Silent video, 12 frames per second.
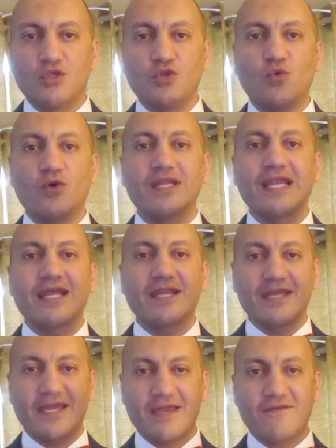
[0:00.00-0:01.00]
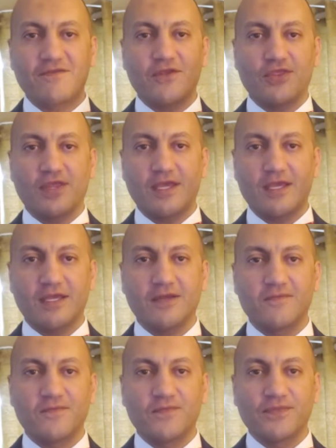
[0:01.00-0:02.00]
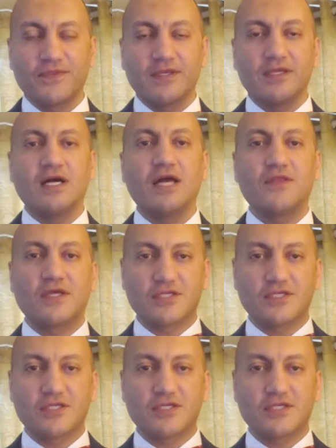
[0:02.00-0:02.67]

You want to learn everything and